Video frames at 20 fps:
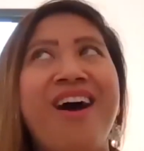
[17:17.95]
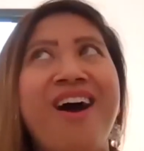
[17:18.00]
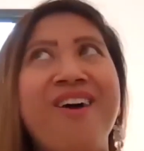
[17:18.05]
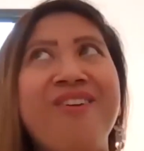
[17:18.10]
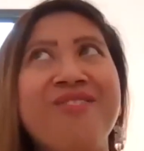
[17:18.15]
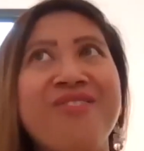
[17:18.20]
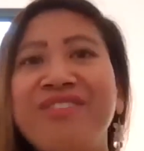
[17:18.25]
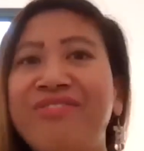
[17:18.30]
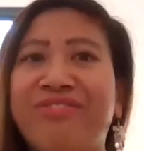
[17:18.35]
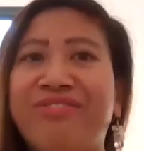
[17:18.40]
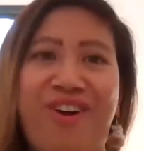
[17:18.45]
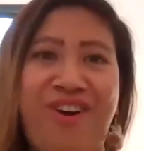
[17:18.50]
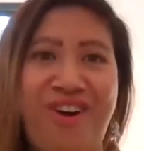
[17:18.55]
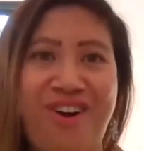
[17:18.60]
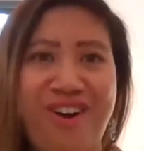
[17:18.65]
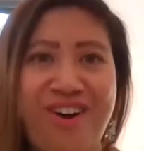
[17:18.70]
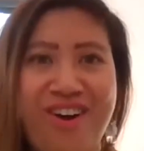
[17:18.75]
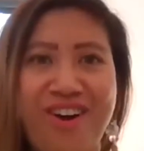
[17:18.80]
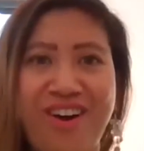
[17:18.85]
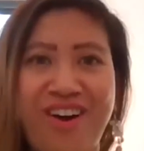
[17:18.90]
a
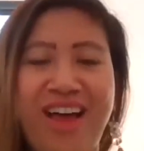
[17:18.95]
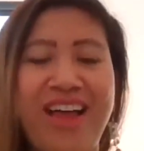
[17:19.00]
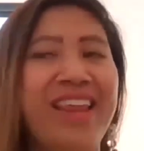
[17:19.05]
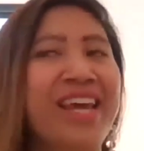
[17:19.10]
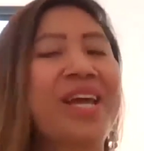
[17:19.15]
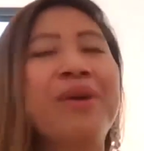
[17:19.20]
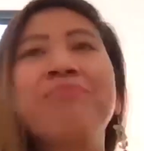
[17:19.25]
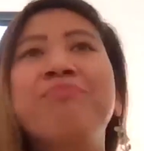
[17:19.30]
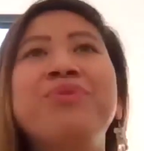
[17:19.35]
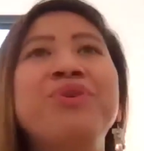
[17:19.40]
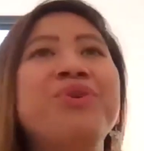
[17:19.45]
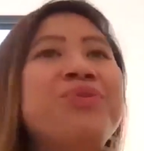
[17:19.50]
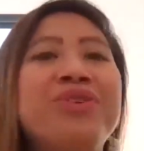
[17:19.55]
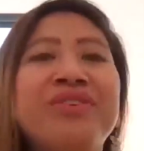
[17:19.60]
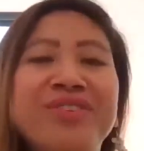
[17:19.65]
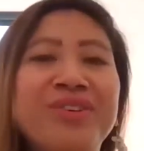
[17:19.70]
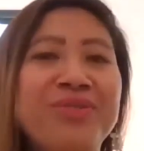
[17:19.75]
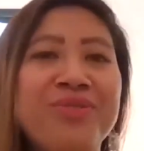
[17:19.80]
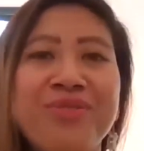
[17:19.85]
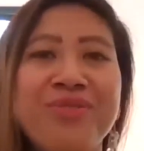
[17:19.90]
river, like a beautiful